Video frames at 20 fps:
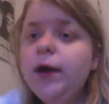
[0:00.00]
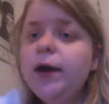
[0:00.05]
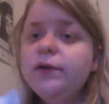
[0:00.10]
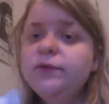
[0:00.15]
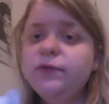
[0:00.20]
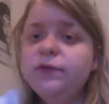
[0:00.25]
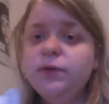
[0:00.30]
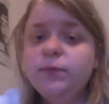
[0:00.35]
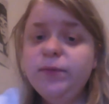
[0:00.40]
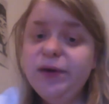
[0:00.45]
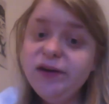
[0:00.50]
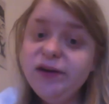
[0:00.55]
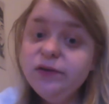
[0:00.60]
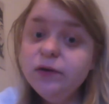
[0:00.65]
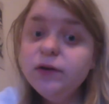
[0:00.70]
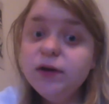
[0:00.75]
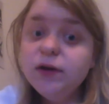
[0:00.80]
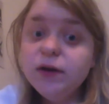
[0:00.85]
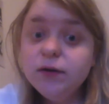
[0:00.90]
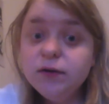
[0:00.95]
And for the
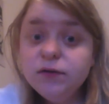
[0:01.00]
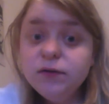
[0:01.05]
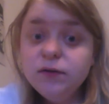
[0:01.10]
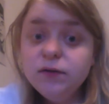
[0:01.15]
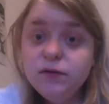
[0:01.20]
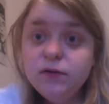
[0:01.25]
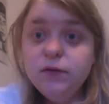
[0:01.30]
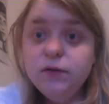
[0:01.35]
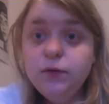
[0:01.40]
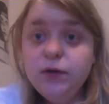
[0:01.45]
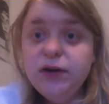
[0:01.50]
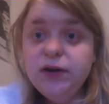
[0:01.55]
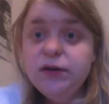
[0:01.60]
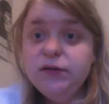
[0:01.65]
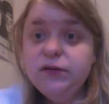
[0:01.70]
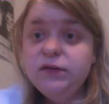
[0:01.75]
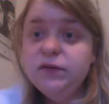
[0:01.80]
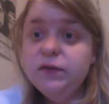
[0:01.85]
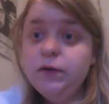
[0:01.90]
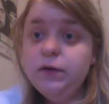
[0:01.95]
major characters, you
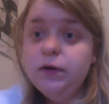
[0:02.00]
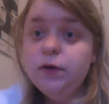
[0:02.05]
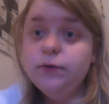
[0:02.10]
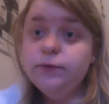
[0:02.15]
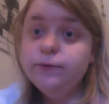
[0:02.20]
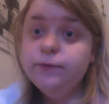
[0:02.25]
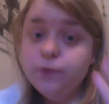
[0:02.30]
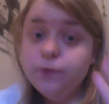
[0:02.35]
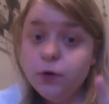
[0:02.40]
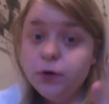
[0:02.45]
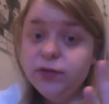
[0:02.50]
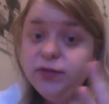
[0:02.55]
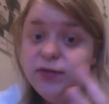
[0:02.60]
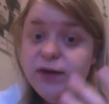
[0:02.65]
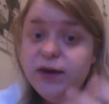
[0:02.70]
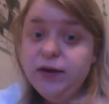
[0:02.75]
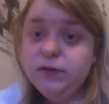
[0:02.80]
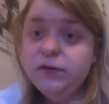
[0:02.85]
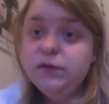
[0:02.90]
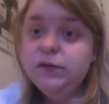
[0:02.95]
need to know 4
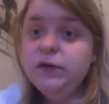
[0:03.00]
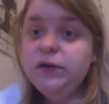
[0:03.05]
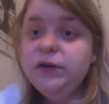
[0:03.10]
things.